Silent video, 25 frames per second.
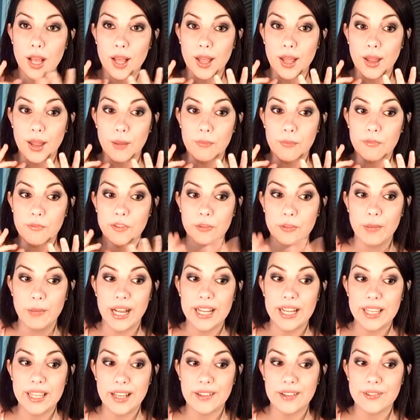For
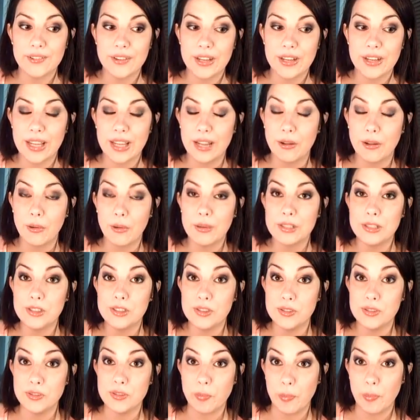my coloring, I always
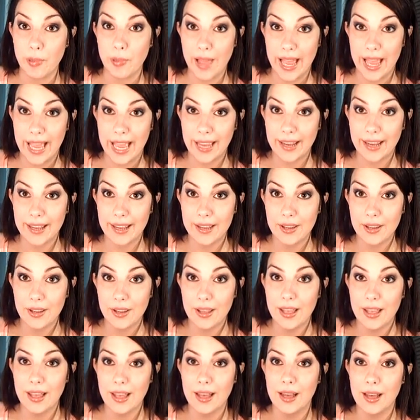use black.
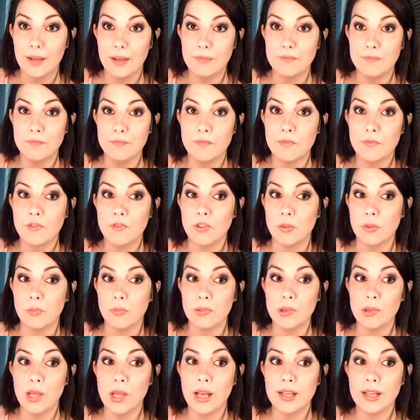For
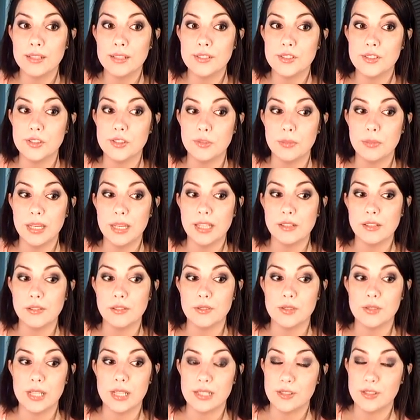blondes, you may
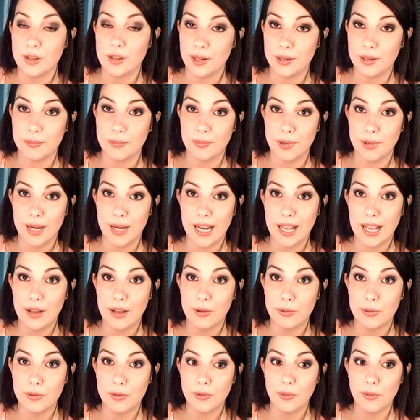use a dark
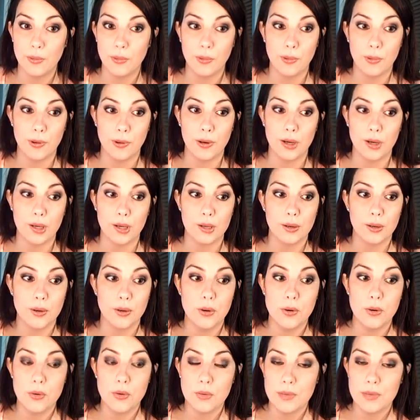brown or,
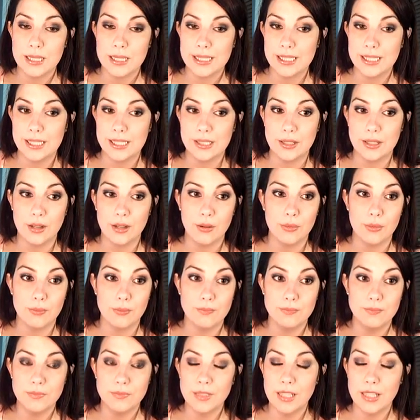you know,
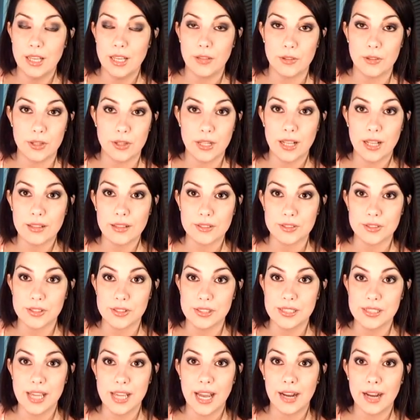other
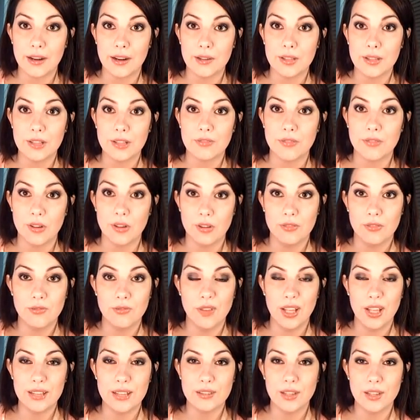colors entirely for a
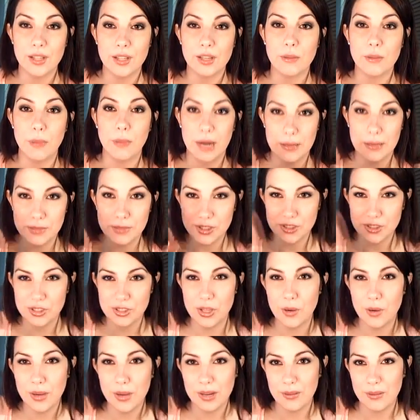fun look, but I'm
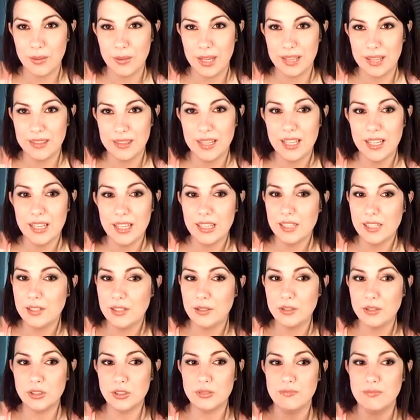just going with,
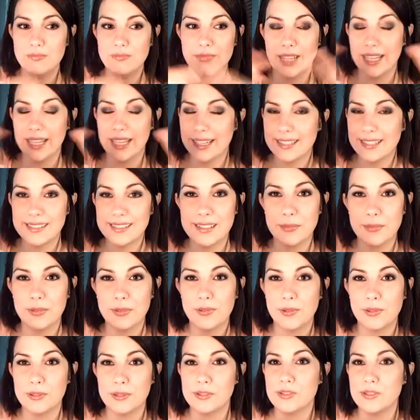you know, like I said
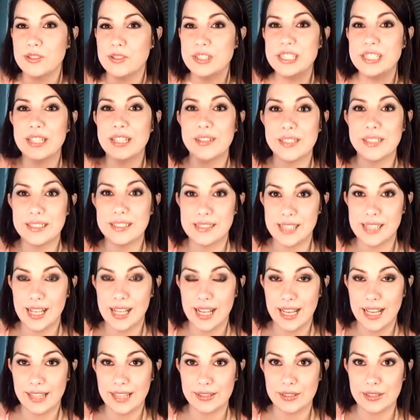before, there's zillions of
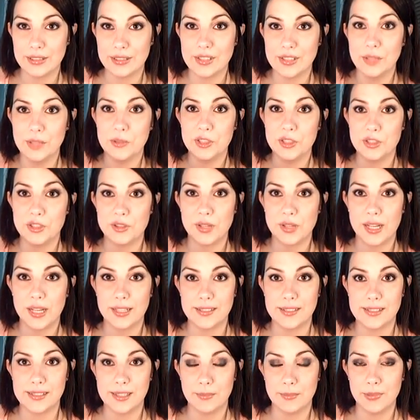eye looks. I'm just
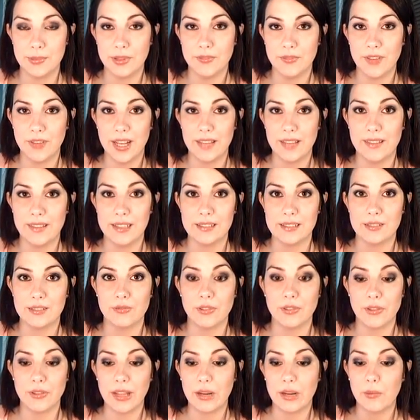trying to simplify this
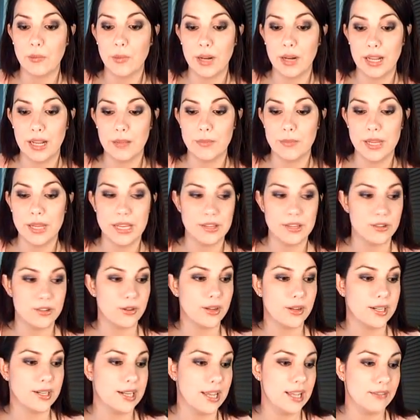for like what I may
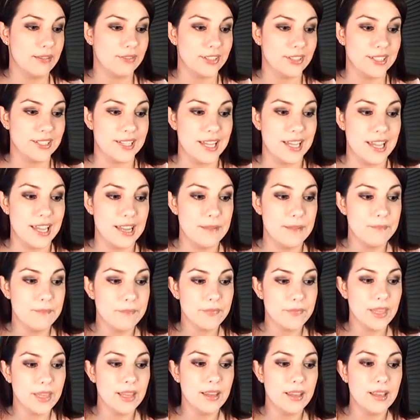do on an everyday.
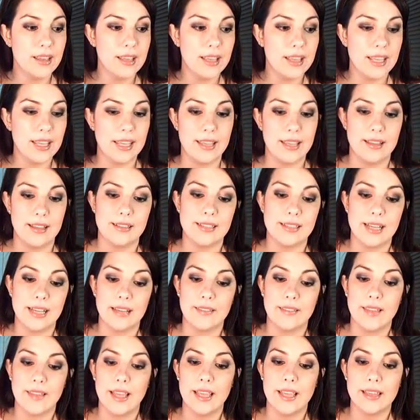And
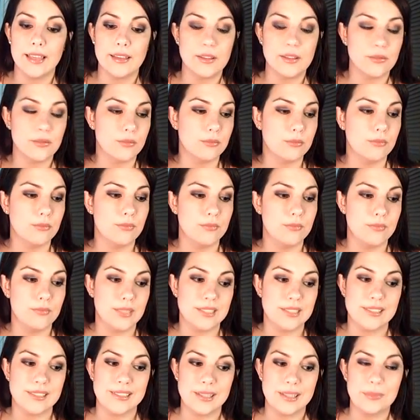I like,
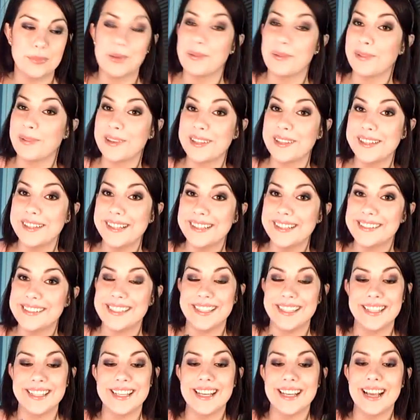this is going to be really
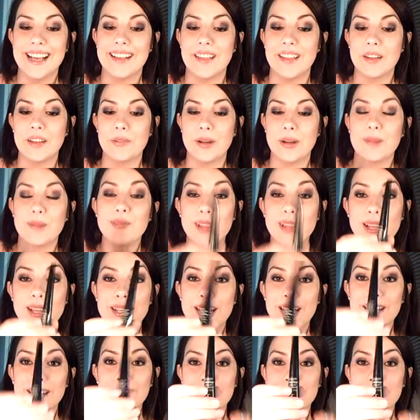easy, I like Revlon